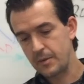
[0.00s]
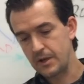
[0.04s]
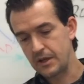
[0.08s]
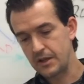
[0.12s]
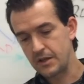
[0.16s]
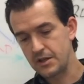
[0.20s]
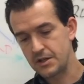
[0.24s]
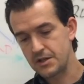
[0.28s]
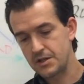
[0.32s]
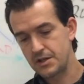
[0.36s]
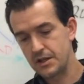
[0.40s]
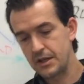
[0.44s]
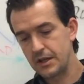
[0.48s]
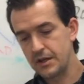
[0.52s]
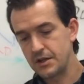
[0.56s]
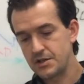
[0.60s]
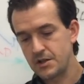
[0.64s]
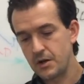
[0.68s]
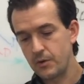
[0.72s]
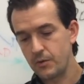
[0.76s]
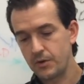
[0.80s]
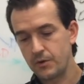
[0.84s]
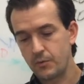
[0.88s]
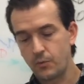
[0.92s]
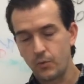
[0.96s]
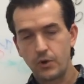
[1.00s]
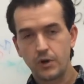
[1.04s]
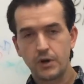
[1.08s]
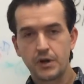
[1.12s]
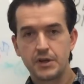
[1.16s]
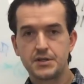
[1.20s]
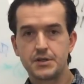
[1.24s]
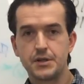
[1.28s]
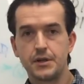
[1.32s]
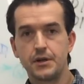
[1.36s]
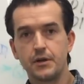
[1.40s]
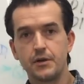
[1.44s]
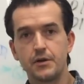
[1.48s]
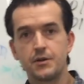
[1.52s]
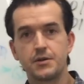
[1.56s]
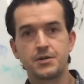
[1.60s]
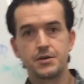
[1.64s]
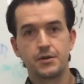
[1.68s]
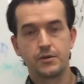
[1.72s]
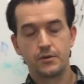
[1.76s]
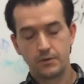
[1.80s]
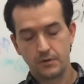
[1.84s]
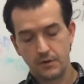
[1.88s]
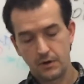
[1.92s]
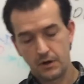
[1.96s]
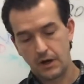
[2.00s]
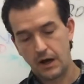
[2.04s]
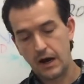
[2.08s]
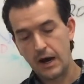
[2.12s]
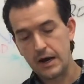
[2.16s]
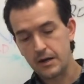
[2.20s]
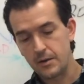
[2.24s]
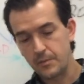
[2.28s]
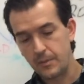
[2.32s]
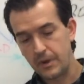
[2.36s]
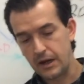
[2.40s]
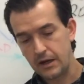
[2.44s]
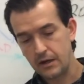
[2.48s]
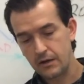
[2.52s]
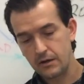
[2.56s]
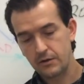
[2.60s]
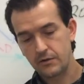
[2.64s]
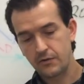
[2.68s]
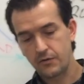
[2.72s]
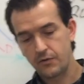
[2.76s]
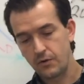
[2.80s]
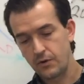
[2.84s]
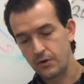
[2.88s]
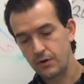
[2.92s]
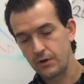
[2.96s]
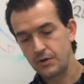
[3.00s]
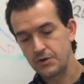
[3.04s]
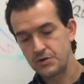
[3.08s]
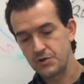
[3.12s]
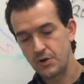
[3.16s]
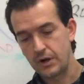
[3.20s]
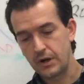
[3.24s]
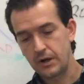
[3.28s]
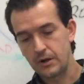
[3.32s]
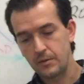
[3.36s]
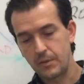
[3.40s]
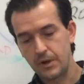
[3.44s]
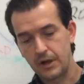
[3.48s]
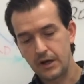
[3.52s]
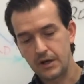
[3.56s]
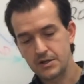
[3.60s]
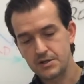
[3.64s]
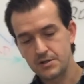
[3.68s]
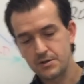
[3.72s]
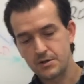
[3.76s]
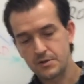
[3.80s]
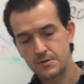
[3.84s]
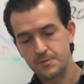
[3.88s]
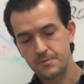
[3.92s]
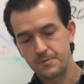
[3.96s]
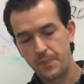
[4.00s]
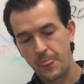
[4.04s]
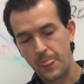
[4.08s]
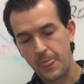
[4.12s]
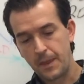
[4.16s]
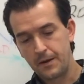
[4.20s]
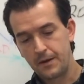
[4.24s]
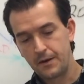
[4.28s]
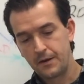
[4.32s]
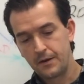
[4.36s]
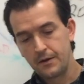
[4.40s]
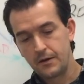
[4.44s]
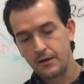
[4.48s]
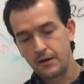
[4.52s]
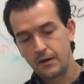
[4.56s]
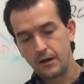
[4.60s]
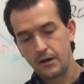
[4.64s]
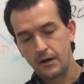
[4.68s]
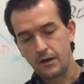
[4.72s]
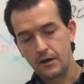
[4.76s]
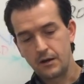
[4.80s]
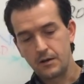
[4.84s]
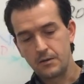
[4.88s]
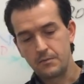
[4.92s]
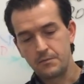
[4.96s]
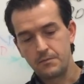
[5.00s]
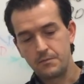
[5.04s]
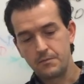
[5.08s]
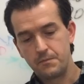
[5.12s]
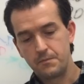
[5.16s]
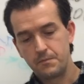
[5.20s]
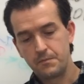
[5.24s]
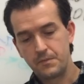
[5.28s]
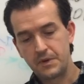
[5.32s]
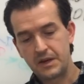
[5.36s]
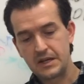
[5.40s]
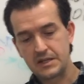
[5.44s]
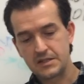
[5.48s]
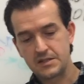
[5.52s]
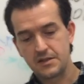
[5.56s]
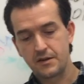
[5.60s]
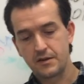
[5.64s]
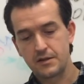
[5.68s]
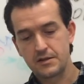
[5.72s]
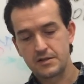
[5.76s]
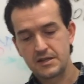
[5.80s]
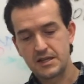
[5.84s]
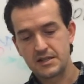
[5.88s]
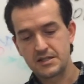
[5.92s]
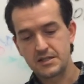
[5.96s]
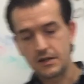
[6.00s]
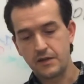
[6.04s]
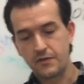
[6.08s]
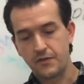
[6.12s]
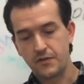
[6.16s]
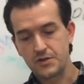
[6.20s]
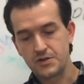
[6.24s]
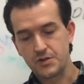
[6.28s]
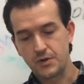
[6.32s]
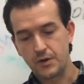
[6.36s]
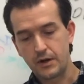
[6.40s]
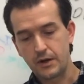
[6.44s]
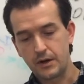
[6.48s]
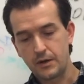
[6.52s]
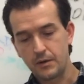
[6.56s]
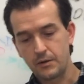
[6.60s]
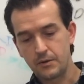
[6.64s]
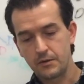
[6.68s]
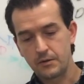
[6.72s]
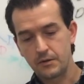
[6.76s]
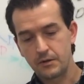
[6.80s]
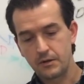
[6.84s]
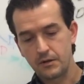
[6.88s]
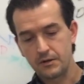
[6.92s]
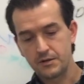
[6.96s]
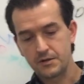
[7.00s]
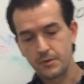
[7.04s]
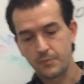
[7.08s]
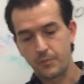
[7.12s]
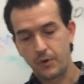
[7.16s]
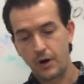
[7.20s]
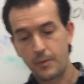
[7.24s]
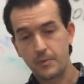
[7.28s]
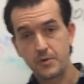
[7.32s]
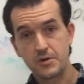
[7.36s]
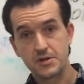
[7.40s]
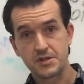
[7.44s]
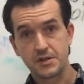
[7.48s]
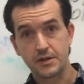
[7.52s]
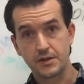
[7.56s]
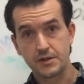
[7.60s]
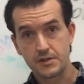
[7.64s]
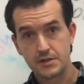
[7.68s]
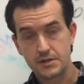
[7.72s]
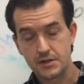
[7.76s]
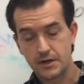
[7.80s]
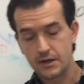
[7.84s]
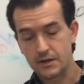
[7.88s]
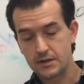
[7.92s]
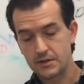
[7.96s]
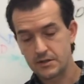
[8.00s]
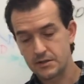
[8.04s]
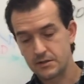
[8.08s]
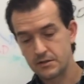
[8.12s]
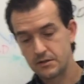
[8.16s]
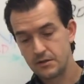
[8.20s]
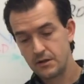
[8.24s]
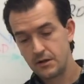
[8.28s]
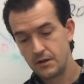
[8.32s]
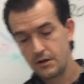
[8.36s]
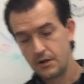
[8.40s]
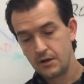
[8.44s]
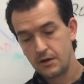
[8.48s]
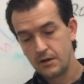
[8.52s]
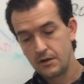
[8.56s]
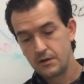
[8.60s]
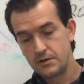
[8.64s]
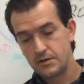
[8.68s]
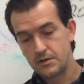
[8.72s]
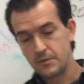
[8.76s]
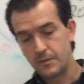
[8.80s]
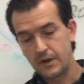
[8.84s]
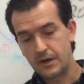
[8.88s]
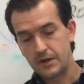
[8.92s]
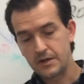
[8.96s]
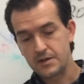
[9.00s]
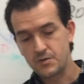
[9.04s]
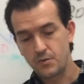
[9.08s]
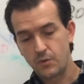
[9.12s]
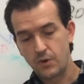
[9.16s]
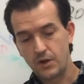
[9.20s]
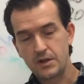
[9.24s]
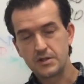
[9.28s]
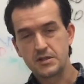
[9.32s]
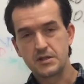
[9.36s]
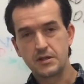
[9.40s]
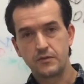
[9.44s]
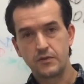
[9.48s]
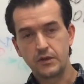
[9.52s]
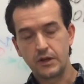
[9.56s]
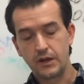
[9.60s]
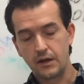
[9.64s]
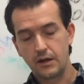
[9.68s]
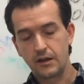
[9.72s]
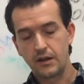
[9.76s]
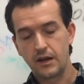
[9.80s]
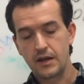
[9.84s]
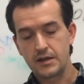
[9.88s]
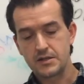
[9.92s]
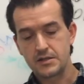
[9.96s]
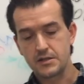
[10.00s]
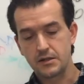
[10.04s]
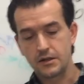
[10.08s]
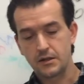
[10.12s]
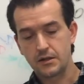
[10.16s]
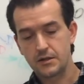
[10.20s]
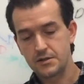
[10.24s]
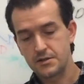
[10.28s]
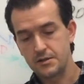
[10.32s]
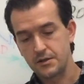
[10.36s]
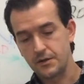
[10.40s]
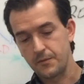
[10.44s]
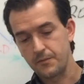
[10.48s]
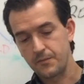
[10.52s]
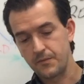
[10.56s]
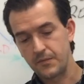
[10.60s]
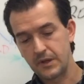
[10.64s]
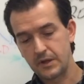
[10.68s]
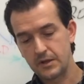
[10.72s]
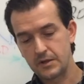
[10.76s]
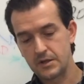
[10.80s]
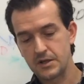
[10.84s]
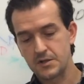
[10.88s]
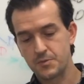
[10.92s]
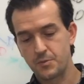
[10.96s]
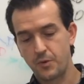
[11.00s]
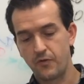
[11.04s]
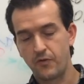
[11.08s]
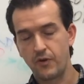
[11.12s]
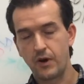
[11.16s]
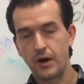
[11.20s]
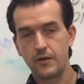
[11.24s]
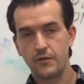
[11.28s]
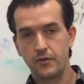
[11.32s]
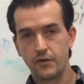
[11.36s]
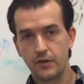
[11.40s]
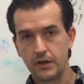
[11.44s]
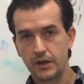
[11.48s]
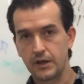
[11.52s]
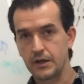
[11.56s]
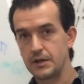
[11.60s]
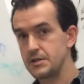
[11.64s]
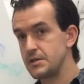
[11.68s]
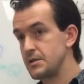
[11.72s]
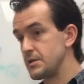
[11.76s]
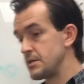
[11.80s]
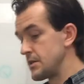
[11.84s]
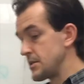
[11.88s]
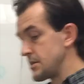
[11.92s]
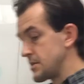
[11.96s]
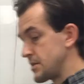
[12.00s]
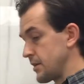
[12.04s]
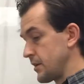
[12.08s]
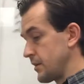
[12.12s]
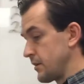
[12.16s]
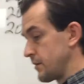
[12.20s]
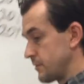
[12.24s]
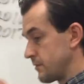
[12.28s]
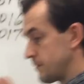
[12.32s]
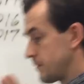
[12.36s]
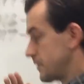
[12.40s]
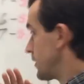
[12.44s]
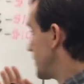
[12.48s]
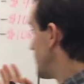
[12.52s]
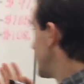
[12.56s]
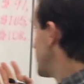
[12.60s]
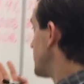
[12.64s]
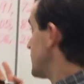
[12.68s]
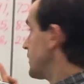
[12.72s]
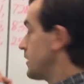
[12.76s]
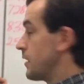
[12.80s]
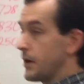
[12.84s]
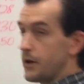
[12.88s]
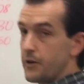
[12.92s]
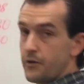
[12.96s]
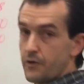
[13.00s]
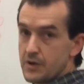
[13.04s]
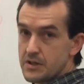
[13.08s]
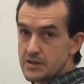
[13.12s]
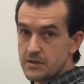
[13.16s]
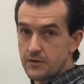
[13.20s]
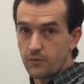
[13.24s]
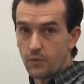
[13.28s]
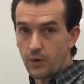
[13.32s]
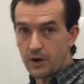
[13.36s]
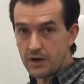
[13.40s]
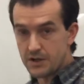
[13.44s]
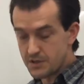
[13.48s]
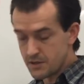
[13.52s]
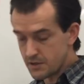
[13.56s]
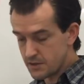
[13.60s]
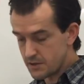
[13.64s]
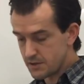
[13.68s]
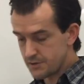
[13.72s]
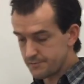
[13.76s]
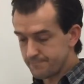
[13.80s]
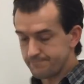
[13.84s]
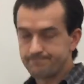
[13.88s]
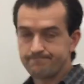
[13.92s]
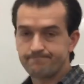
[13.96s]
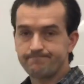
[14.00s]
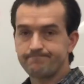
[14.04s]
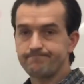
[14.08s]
I mean, the industry will continue to high demand for new training managers because of the necessity for training to proper skill sets. Demand is relatively inelastic, so it does provide for the consistent increase of wages.